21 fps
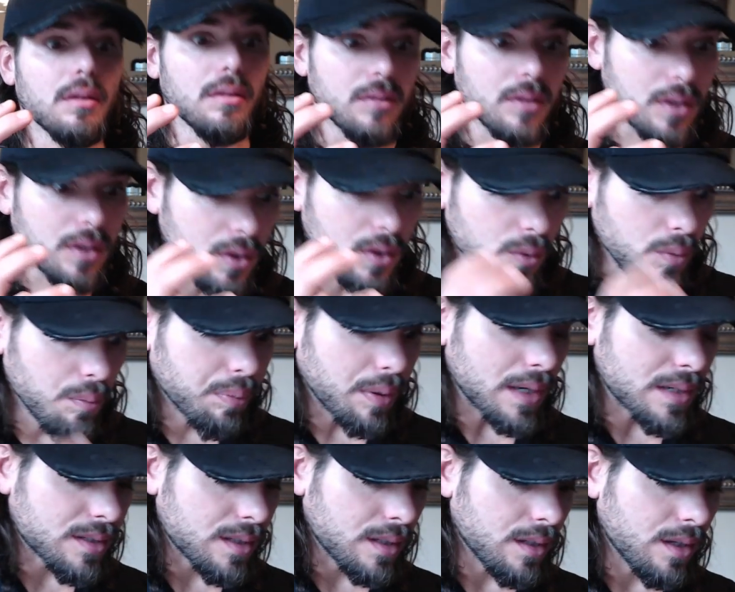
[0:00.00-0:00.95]
you
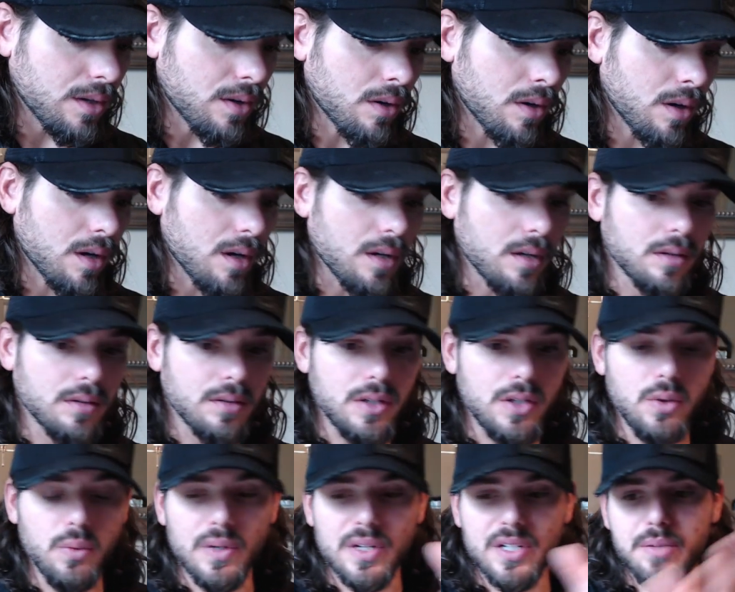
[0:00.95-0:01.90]
pressed into your heart,
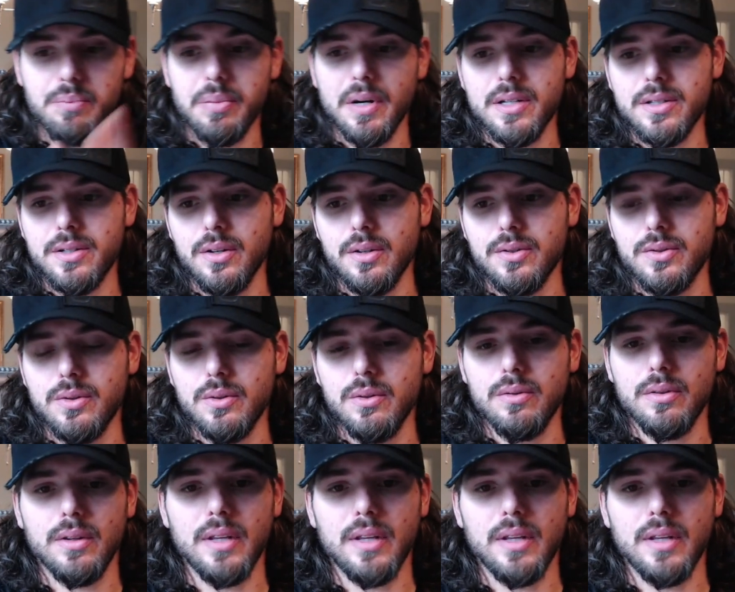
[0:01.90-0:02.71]
you expressed your truth,